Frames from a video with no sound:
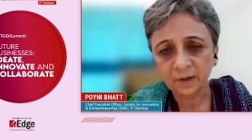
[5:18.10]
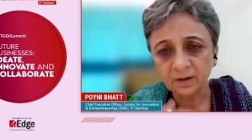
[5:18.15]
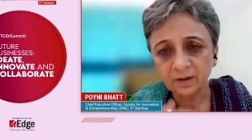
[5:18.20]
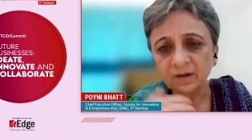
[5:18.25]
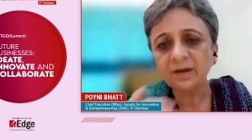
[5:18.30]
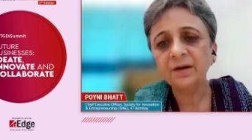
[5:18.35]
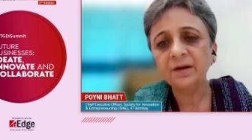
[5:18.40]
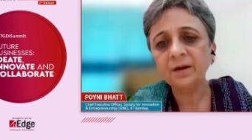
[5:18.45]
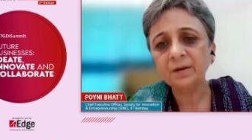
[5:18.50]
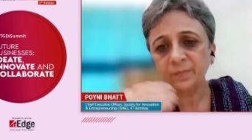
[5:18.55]

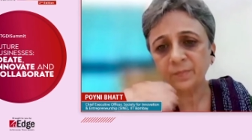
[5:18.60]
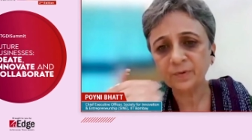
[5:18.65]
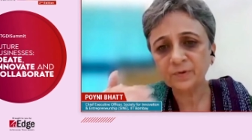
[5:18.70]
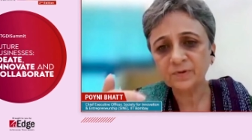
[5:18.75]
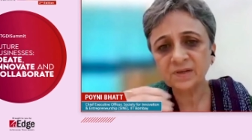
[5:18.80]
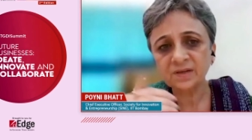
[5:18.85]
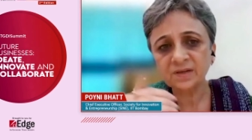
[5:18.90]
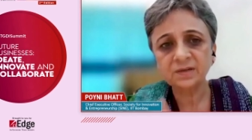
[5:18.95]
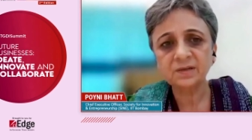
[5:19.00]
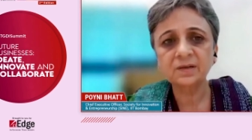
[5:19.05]
leading
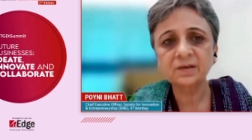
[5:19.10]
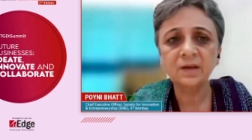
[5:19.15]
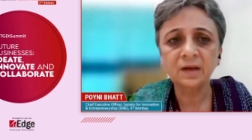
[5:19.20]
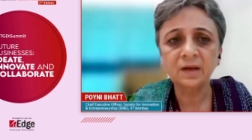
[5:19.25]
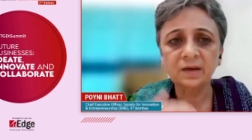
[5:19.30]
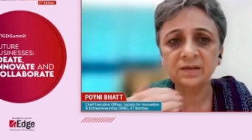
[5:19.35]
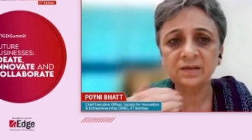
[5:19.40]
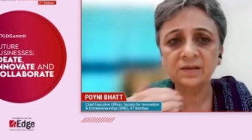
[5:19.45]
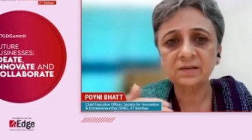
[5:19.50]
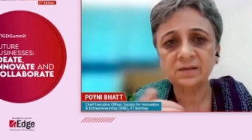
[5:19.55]
position
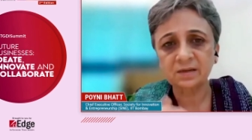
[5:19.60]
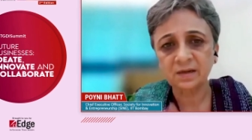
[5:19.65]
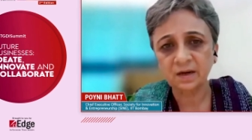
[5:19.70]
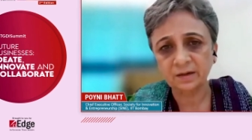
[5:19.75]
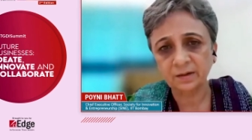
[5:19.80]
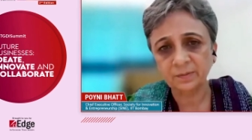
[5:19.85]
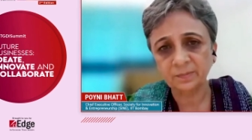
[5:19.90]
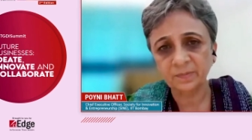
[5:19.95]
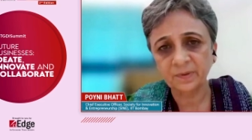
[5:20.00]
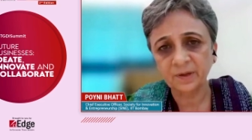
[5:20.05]
as a
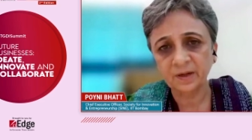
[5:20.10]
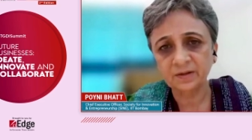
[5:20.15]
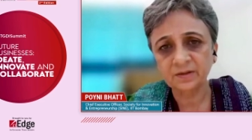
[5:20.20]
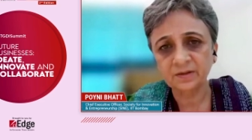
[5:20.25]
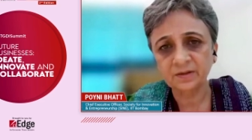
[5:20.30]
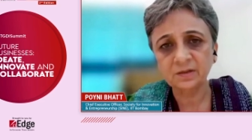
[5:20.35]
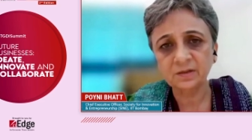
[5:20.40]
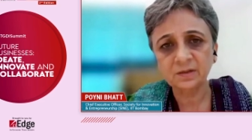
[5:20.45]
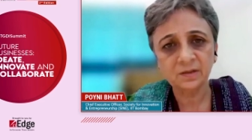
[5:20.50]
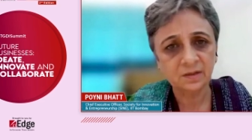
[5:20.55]
startup
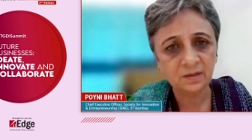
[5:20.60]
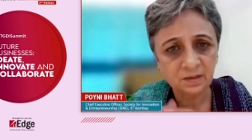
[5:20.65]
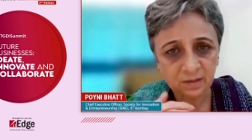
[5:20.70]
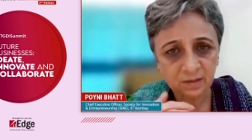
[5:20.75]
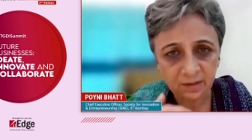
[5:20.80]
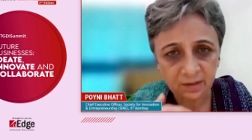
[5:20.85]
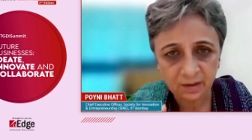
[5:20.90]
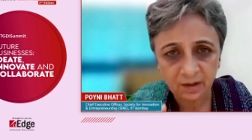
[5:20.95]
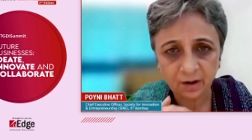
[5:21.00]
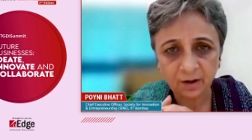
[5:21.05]
nation
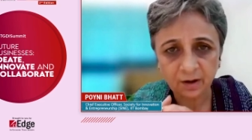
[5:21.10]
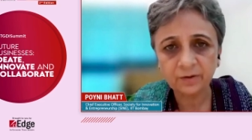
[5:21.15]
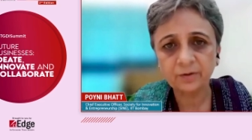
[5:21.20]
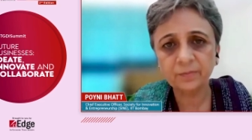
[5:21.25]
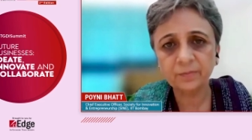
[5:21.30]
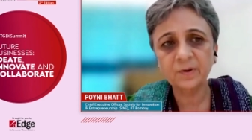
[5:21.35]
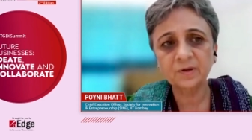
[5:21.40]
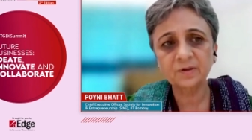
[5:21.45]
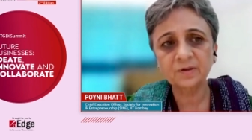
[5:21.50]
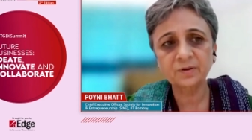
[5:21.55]

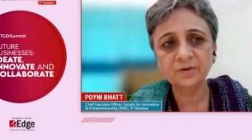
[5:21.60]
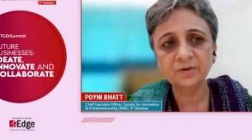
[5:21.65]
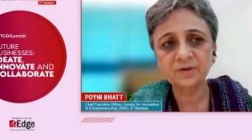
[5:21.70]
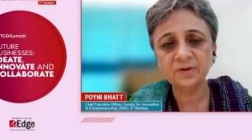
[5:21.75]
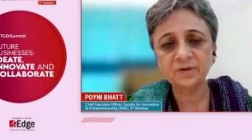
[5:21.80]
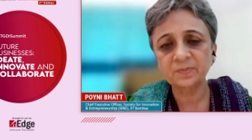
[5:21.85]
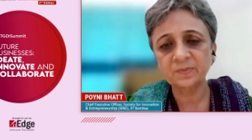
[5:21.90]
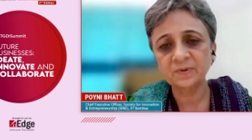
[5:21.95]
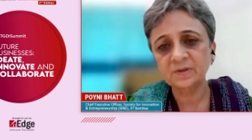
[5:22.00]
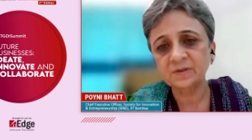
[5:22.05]

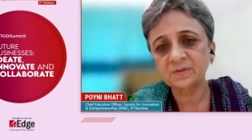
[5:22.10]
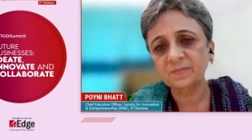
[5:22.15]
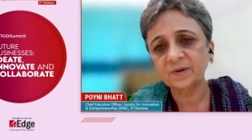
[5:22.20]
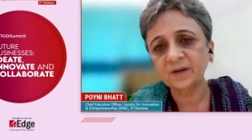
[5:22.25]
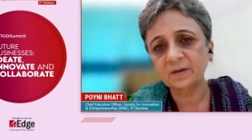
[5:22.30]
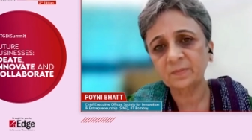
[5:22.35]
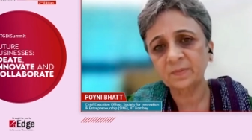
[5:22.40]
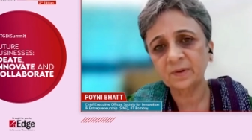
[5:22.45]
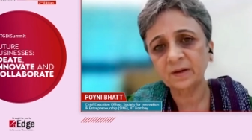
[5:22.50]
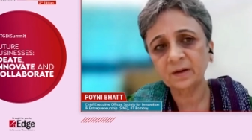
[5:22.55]
entrepreneurship is
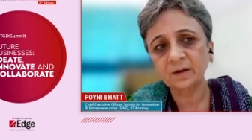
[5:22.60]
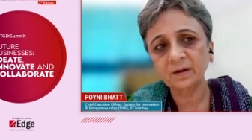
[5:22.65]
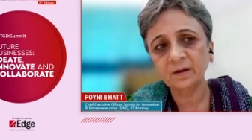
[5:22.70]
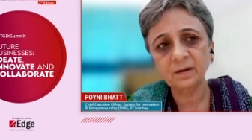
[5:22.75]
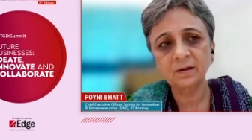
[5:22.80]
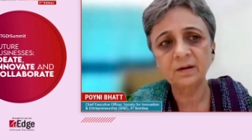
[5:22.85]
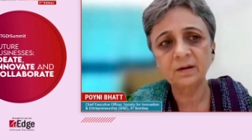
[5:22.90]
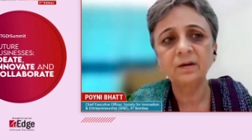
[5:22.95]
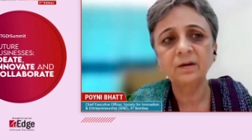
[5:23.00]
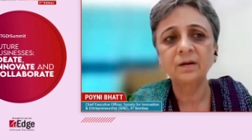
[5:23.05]
becoming a
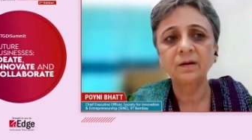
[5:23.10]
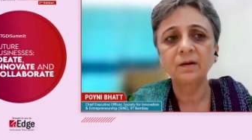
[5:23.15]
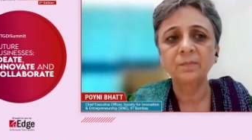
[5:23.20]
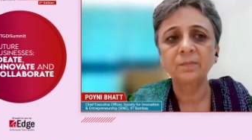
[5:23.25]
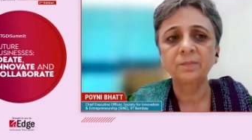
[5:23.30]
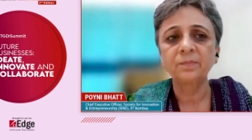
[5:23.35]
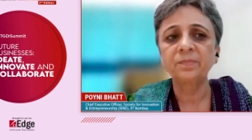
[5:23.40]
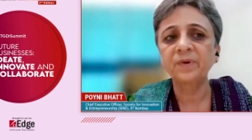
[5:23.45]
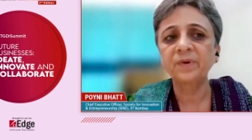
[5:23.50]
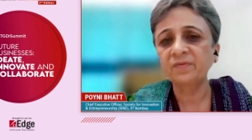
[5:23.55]

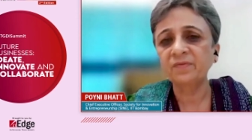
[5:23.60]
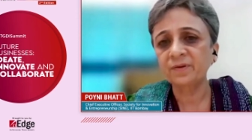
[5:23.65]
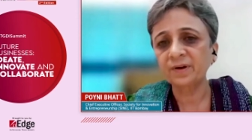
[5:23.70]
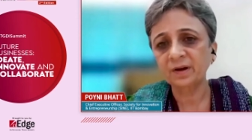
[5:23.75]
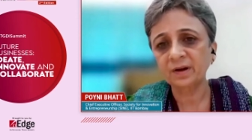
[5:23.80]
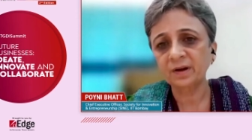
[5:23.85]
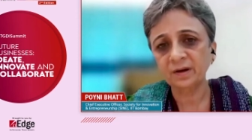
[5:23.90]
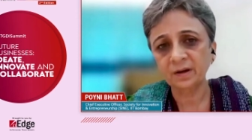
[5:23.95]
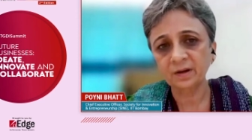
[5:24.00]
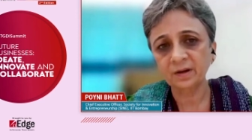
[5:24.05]

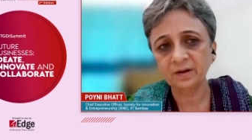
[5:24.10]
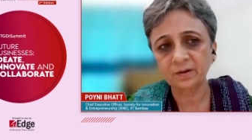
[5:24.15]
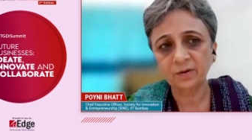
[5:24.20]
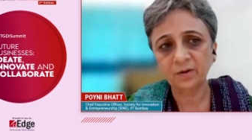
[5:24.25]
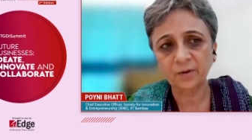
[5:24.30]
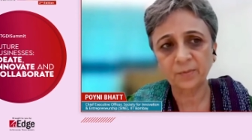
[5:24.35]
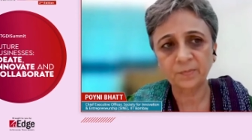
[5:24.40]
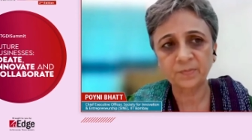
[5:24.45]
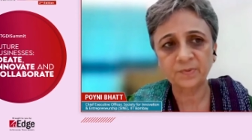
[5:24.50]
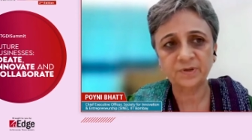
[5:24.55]
preferred career
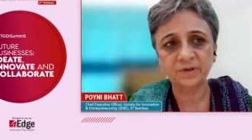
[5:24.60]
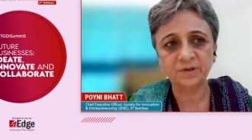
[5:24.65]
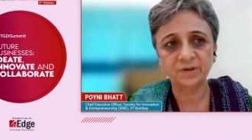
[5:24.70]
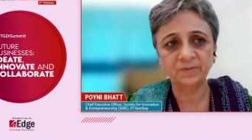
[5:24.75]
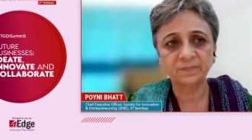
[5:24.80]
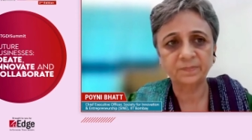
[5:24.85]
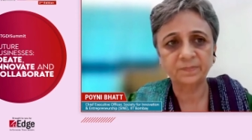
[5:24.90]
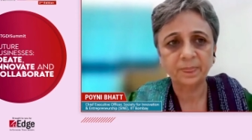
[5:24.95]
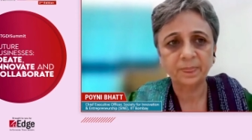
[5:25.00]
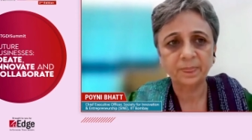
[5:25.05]

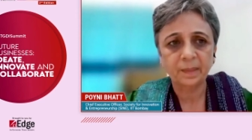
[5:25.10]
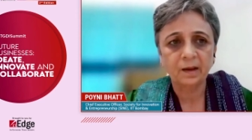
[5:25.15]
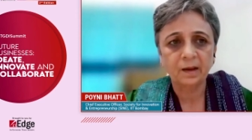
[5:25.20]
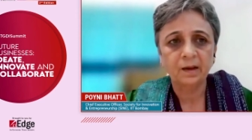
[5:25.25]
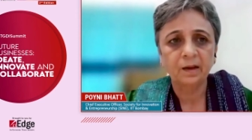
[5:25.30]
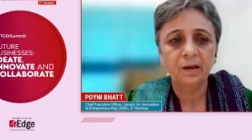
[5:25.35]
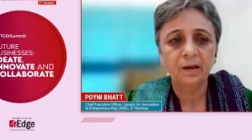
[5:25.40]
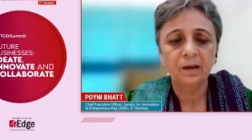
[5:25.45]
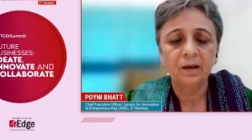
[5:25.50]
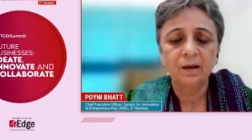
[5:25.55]
option.
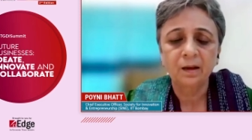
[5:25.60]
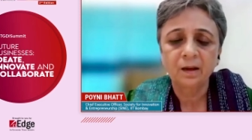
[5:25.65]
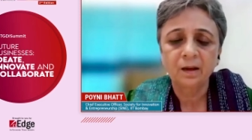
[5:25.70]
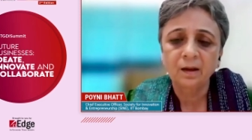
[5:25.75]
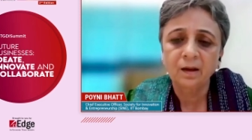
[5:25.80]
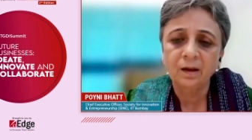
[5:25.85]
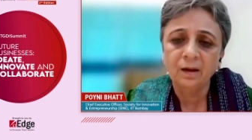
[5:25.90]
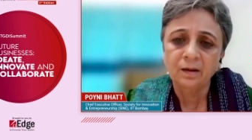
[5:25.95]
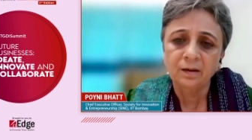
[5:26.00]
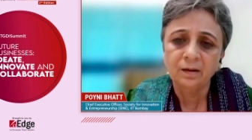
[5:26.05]

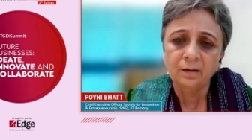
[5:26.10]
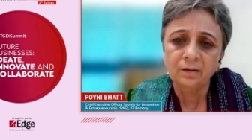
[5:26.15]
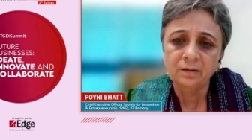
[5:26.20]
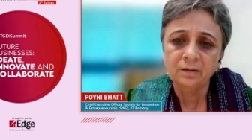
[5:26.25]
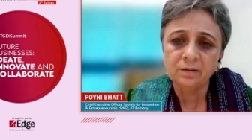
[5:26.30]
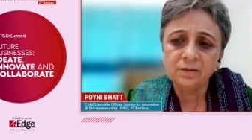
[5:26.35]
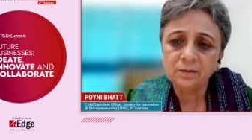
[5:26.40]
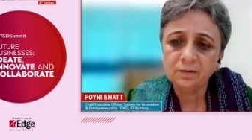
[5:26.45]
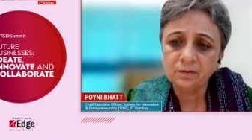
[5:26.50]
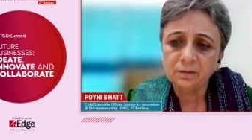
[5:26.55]

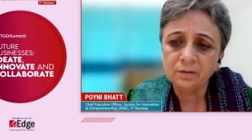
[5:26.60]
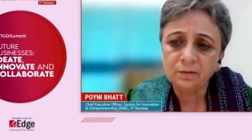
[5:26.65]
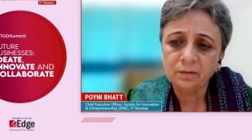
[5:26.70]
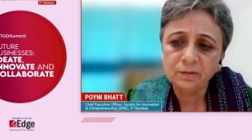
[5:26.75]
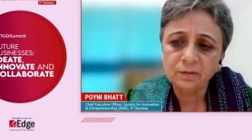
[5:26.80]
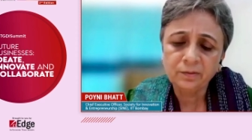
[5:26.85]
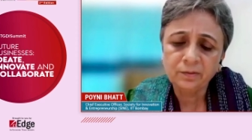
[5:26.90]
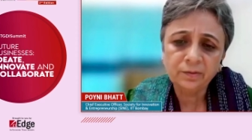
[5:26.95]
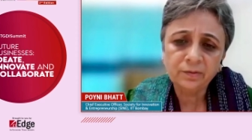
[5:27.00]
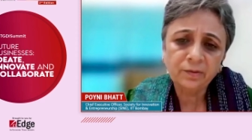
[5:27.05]
So,
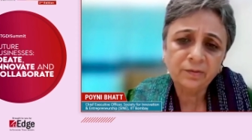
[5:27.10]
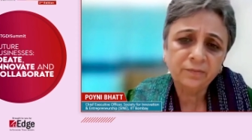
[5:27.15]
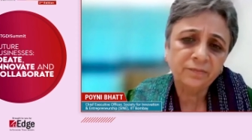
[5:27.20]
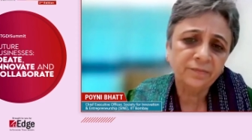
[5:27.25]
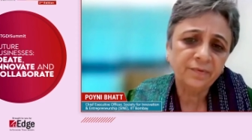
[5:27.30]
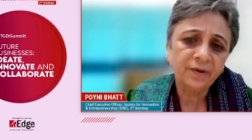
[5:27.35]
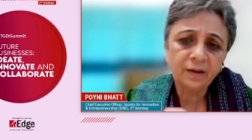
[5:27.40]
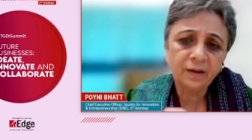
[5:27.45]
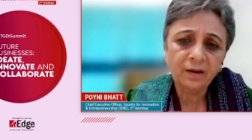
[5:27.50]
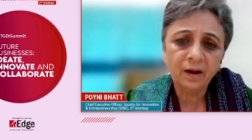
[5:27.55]
you know,
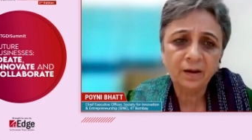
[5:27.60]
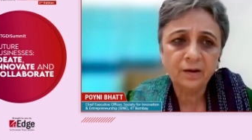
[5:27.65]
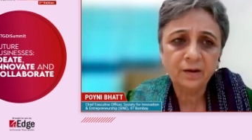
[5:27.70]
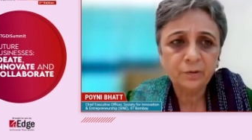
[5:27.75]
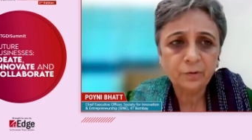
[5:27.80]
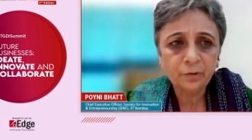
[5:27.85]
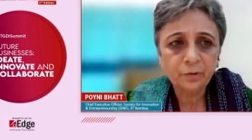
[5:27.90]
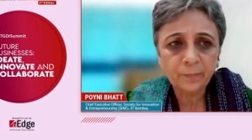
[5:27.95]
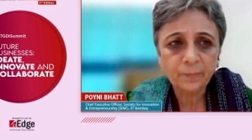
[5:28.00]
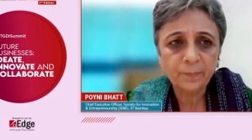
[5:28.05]
when I
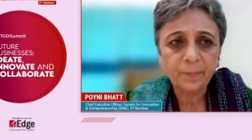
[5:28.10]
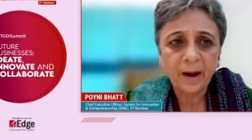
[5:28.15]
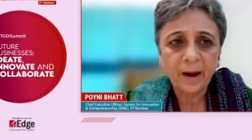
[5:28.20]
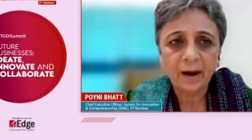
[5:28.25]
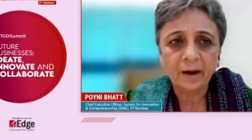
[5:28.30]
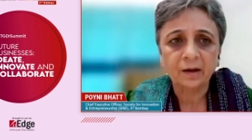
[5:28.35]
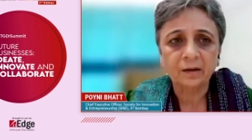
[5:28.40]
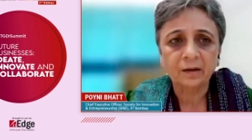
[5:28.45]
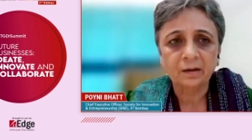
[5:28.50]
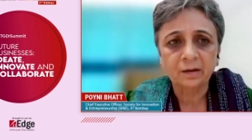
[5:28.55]
look
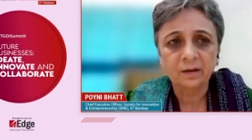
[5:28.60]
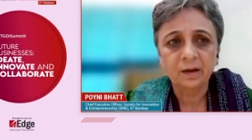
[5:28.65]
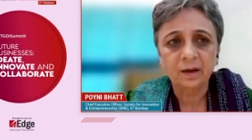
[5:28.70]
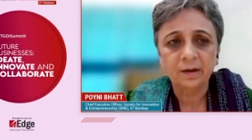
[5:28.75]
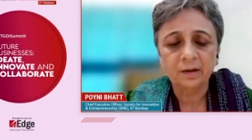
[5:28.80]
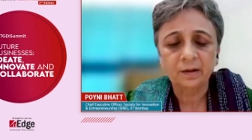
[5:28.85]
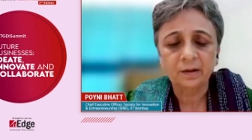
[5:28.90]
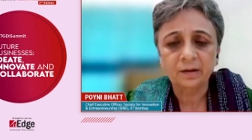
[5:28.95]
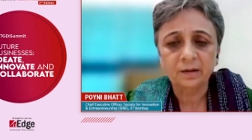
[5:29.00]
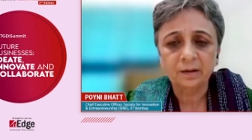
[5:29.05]
back,
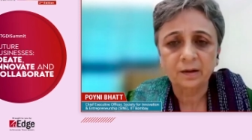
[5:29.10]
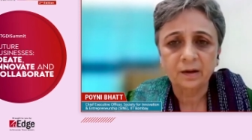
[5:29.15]
like